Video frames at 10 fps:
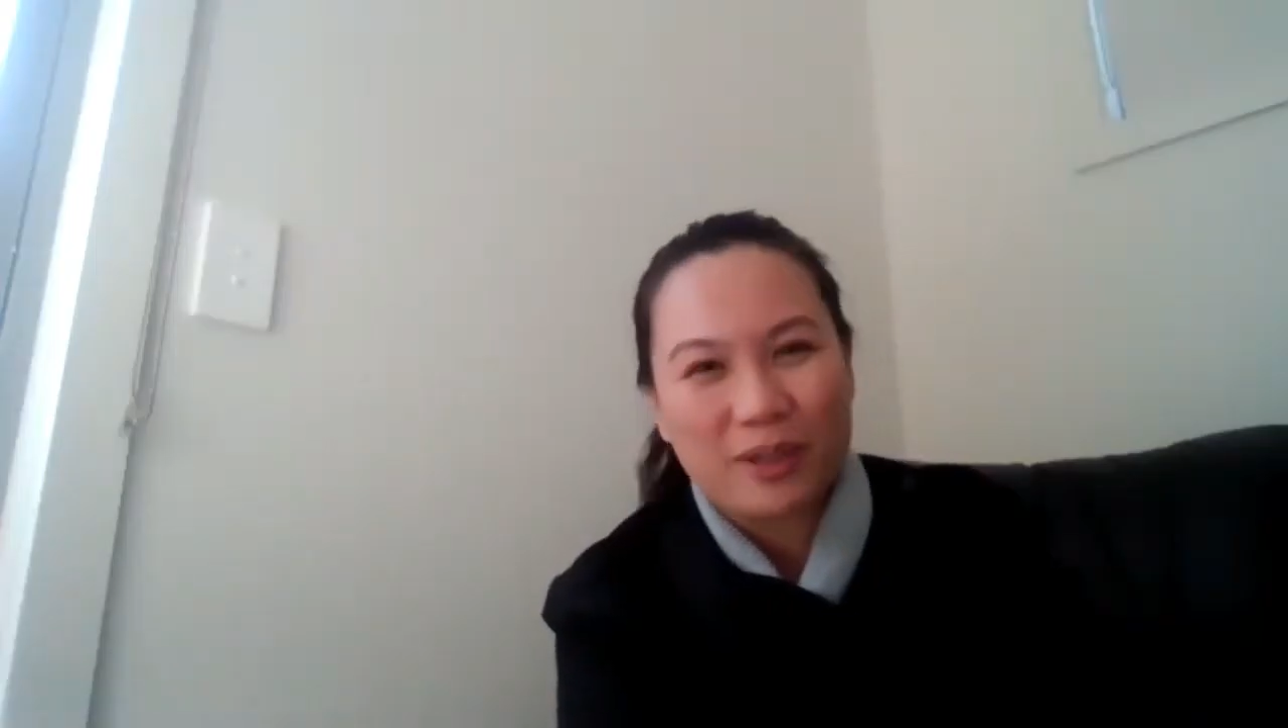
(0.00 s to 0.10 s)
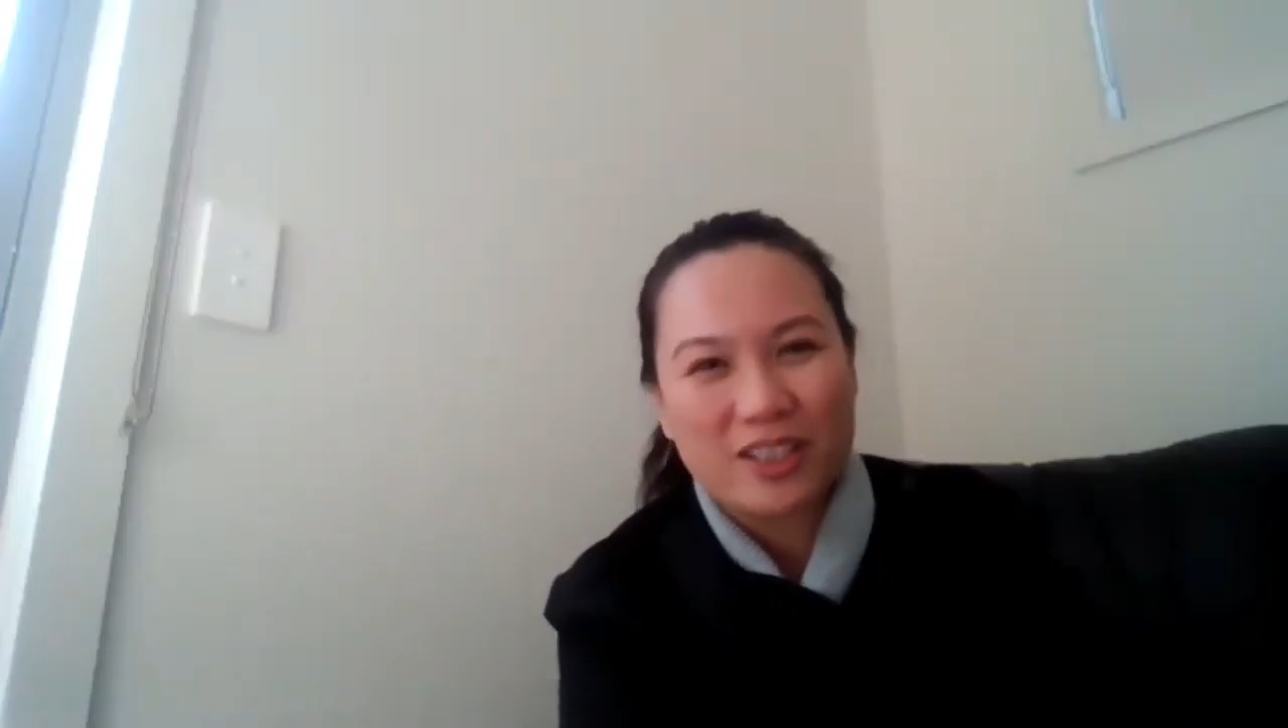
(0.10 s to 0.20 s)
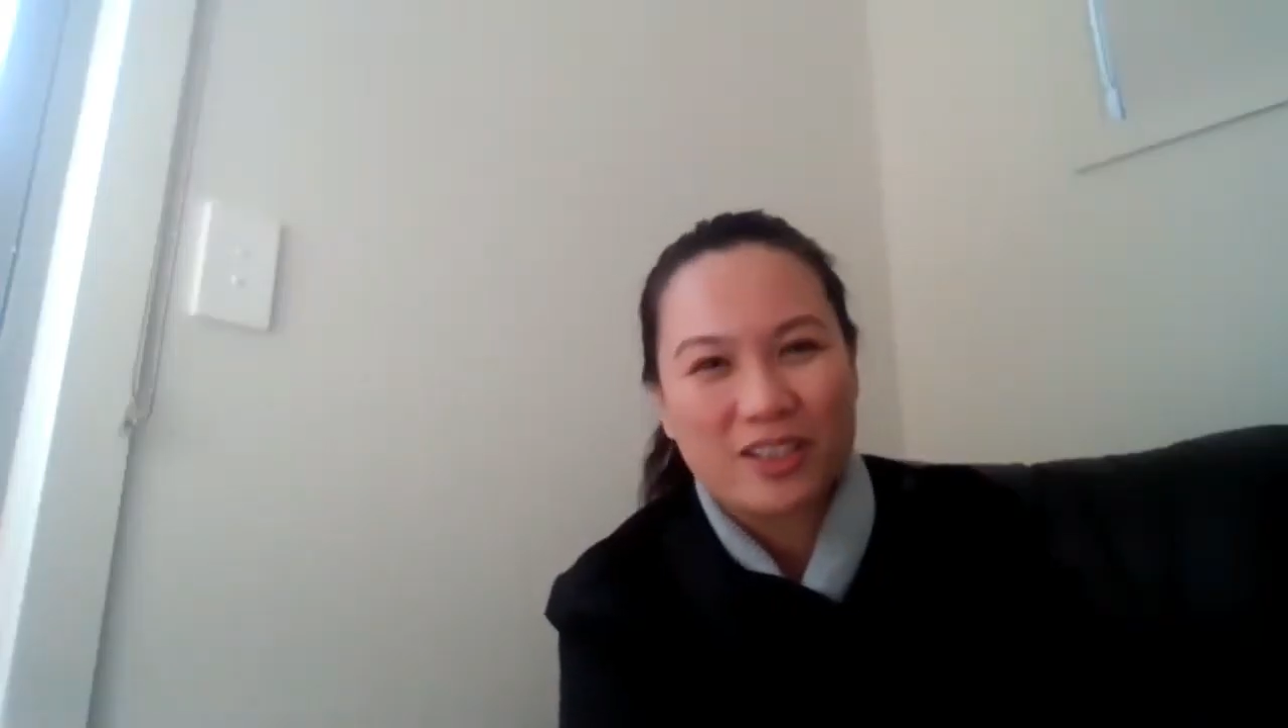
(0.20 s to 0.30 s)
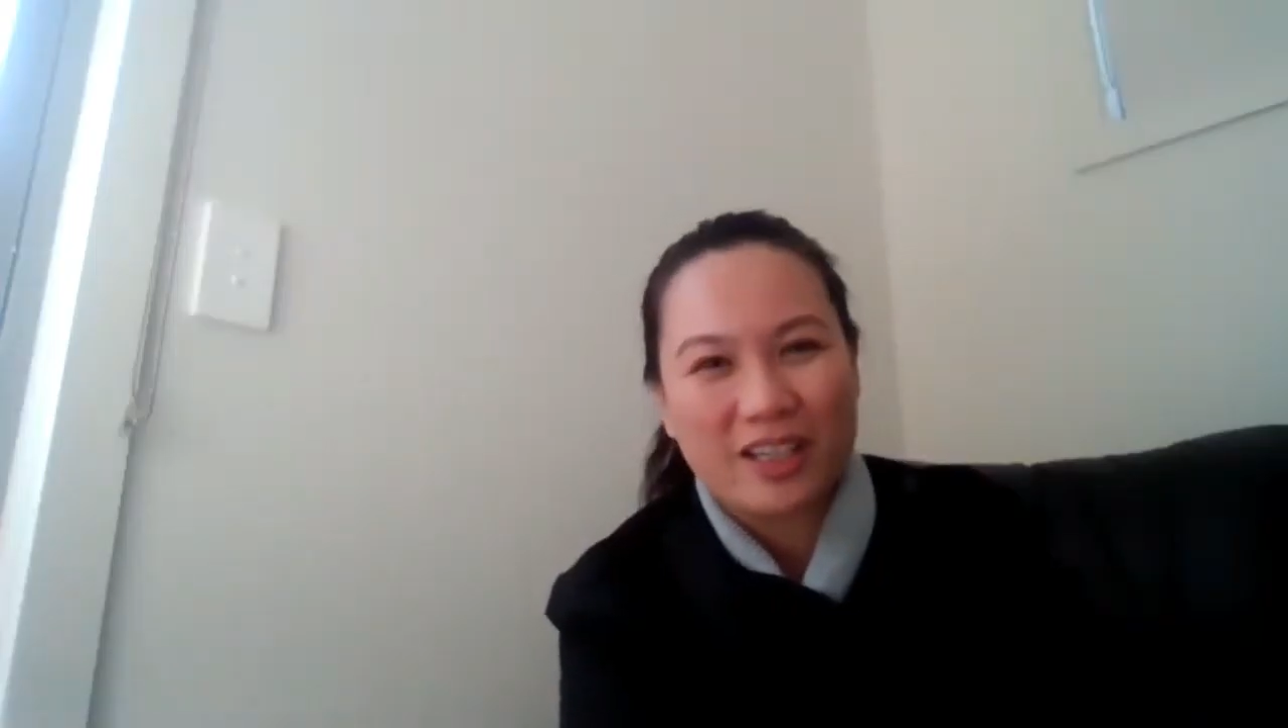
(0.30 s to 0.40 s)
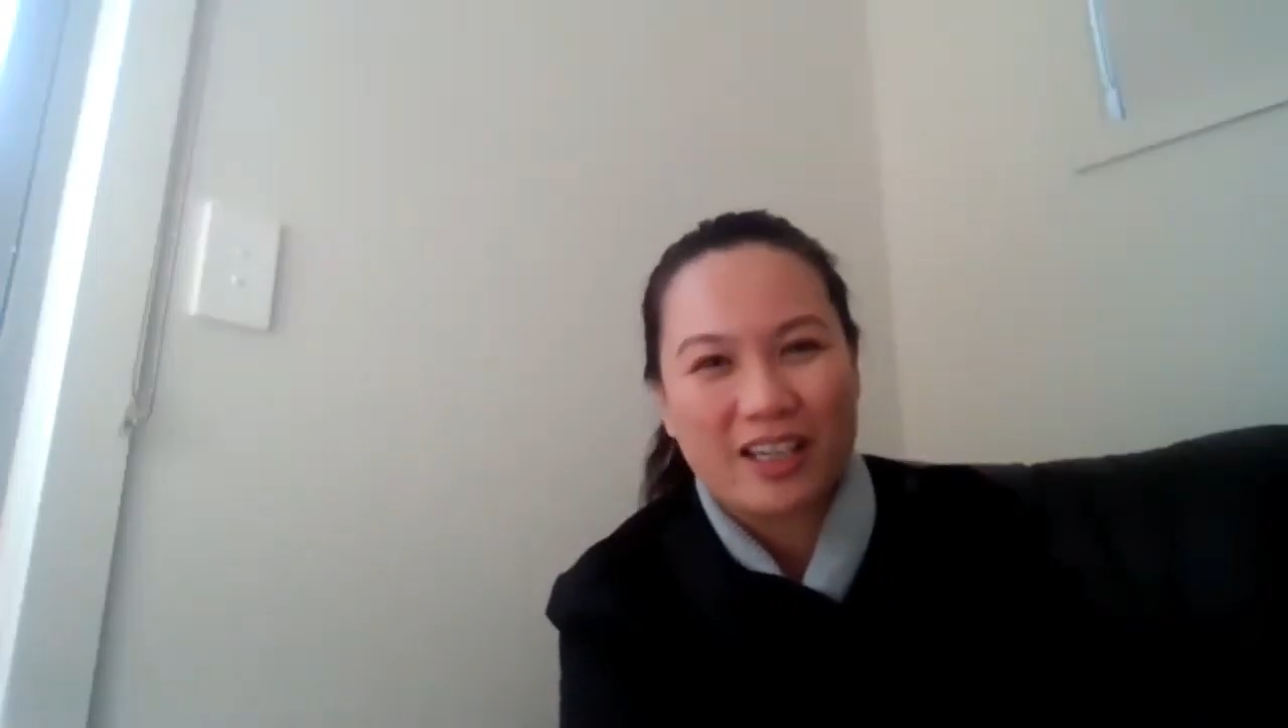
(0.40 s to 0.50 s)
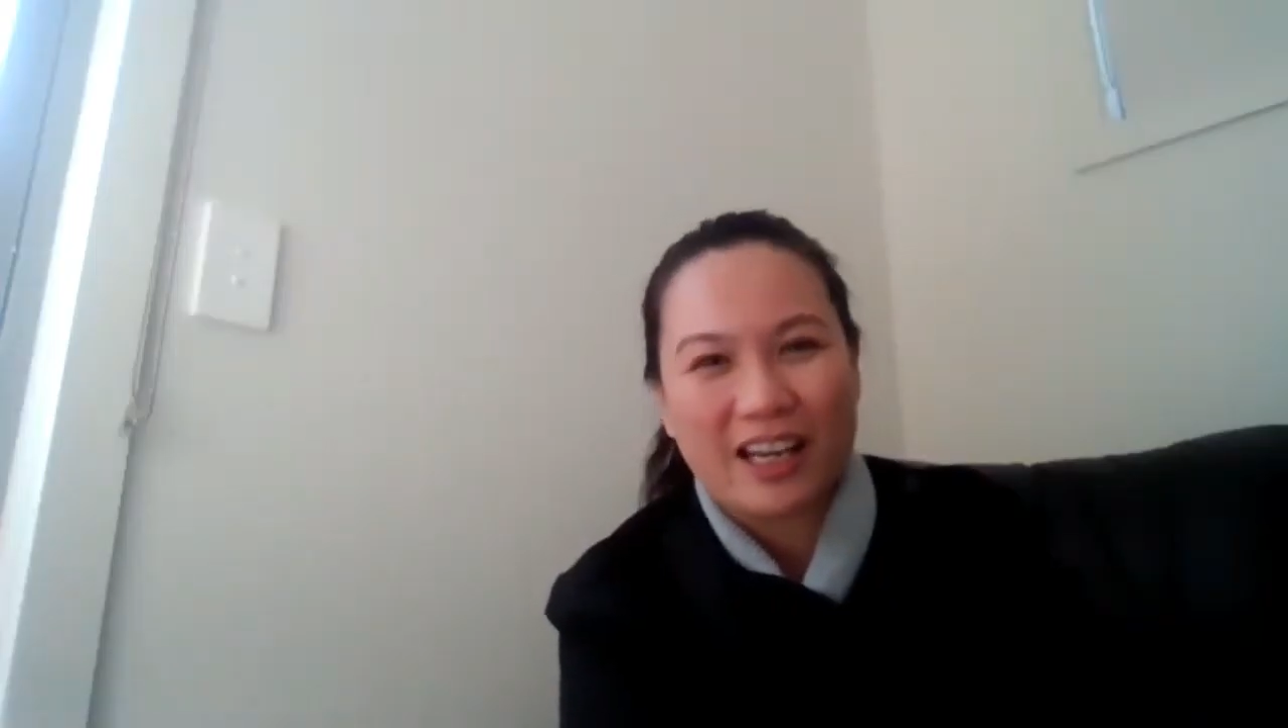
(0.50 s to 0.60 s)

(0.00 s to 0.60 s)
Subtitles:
much, Jayne.